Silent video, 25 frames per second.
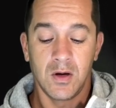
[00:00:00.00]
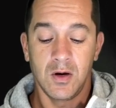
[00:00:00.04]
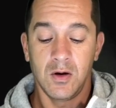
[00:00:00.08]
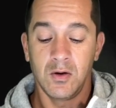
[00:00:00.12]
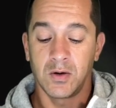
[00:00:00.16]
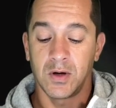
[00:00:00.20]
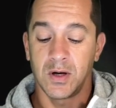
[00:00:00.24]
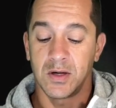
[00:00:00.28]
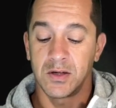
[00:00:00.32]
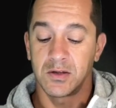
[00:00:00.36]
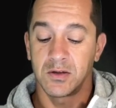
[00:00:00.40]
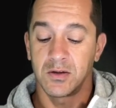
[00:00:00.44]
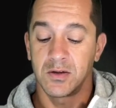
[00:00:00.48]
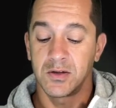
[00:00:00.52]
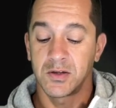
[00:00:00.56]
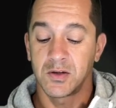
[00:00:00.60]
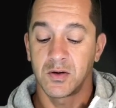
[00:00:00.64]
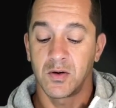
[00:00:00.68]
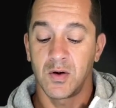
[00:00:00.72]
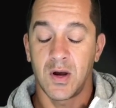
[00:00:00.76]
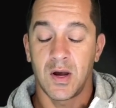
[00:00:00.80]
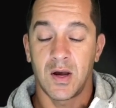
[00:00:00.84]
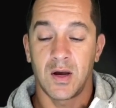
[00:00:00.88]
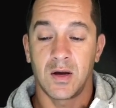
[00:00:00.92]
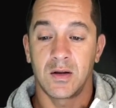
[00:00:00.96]
Okay, so let's go
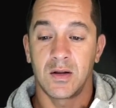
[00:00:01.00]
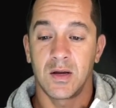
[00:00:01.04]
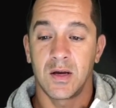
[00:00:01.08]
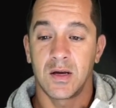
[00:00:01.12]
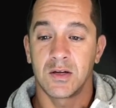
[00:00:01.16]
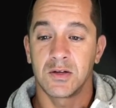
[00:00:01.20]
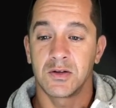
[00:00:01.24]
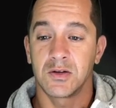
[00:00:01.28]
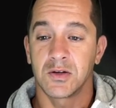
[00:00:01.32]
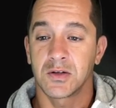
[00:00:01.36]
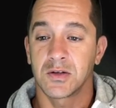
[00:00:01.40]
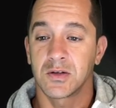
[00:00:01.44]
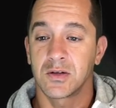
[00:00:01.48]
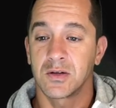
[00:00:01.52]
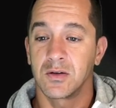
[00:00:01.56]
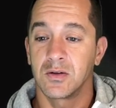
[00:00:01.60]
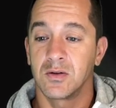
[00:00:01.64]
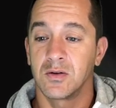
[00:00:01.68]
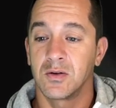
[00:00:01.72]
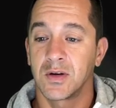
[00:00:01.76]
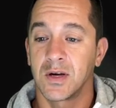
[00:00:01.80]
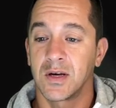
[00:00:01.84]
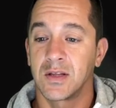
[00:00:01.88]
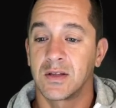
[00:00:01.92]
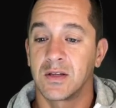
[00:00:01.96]
ahead and just
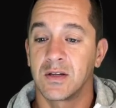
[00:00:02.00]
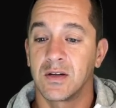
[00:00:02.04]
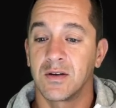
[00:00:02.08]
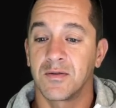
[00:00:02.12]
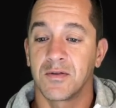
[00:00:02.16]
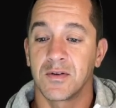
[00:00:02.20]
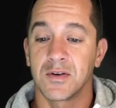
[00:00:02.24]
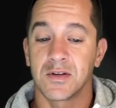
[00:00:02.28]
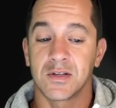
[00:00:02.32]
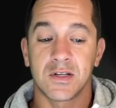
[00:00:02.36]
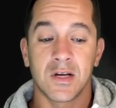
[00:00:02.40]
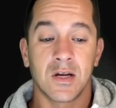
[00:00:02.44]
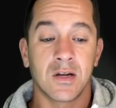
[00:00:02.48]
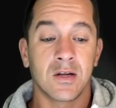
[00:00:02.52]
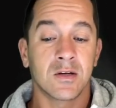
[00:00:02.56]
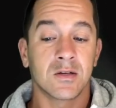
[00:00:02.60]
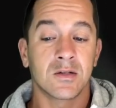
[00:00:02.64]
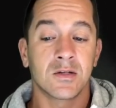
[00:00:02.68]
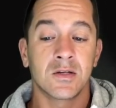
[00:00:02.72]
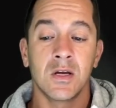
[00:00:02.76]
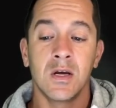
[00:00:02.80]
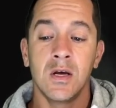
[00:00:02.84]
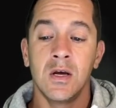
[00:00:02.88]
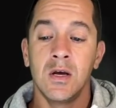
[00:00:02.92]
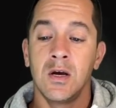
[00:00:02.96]
look at the different
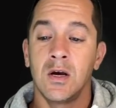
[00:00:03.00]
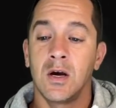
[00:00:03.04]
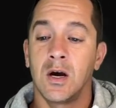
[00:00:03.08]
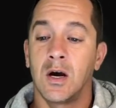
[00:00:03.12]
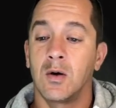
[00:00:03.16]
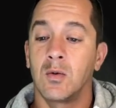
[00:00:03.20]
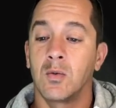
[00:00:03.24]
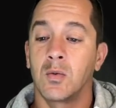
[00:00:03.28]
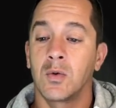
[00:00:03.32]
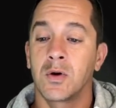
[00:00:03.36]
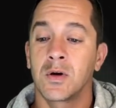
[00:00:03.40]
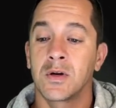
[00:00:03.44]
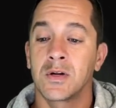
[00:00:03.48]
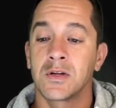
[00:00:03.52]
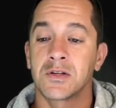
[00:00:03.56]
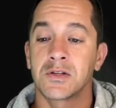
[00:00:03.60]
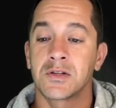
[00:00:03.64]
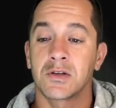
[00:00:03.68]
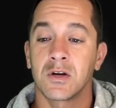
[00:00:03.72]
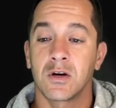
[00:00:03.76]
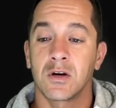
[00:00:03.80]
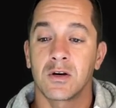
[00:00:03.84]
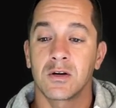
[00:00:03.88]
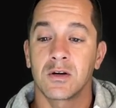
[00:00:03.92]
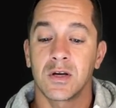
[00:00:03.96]
settings. Uh, we're going to
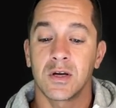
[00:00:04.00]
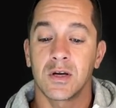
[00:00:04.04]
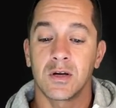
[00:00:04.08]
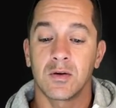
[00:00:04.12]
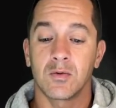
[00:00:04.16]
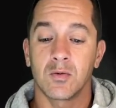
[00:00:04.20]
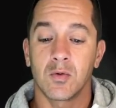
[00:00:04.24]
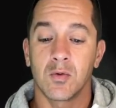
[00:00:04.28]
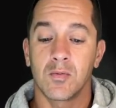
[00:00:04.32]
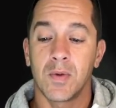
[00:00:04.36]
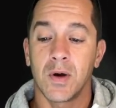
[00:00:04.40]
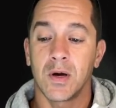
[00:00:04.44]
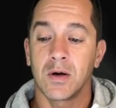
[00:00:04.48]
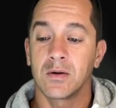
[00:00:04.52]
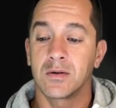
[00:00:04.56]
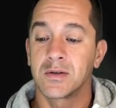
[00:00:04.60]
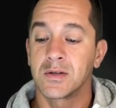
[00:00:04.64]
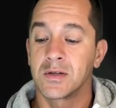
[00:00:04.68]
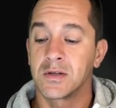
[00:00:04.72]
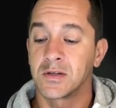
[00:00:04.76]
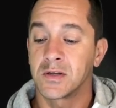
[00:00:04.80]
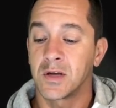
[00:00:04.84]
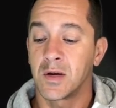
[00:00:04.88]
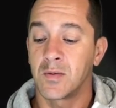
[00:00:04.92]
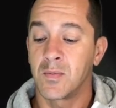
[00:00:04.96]
start in Rebelle
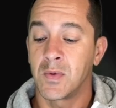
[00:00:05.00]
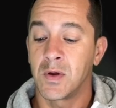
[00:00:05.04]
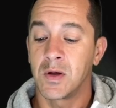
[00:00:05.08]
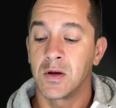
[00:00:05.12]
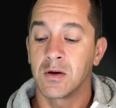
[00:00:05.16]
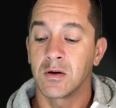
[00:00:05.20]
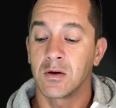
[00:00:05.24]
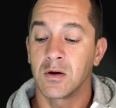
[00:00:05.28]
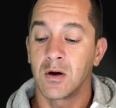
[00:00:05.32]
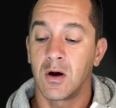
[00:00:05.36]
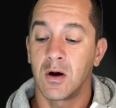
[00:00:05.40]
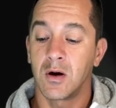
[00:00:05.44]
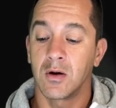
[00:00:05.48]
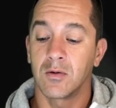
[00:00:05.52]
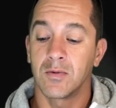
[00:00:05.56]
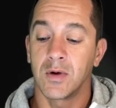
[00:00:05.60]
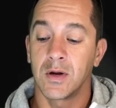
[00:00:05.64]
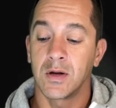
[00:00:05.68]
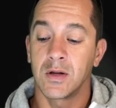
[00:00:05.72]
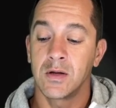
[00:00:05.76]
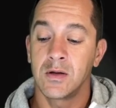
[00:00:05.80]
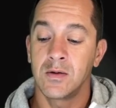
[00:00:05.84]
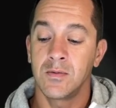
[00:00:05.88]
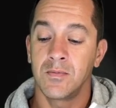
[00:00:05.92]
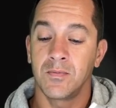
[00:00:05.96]
since I'm here
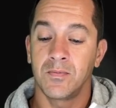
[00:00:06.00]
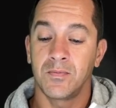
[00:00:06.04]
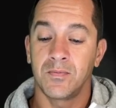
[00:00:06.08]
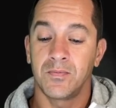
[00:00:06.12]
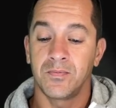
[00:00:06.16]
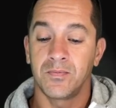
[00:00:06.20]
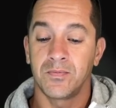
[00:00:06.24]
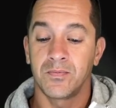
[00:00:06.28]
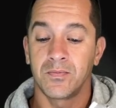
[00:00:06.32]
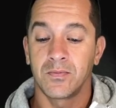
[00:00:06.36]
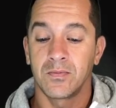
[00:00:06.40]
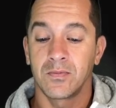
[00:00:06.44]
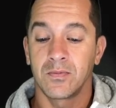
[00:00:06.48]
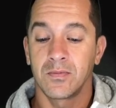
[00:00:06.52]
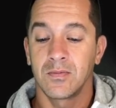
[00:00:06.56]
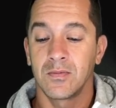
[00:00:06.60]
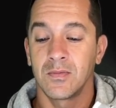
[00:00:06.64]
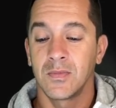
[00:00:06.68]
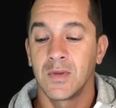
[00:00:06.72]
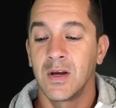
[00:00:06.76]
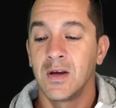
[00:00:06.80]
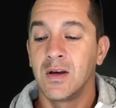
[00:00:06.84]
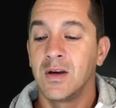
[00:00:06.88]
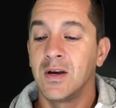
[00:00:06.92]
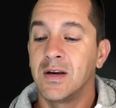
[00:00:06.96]
already.
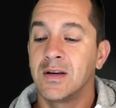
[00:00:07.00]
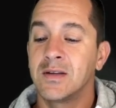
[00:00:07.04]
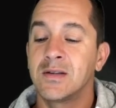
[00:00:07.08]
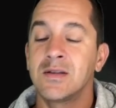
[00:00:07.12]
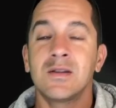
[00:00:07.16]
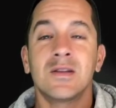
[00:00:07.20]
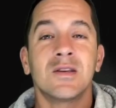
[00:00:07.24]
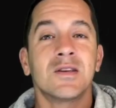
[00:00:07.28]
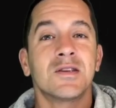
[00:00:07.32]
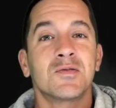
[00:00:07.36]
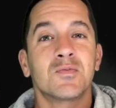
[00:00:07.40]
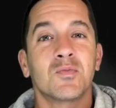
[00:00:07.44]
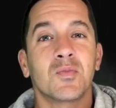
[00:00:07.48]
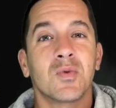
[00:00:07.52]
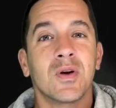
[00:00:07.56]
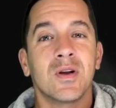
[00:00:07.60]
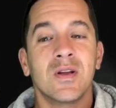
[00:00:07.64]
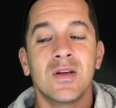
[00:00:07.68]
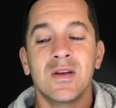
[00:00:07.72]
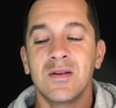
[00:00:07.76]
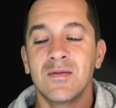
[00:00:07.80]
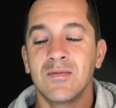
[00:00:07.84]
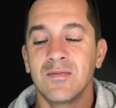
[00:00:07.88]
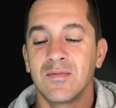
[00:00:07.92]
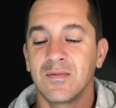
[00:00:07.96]
Isn't this
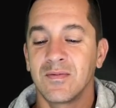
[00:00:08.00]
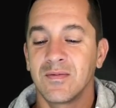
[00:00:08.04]
pretty?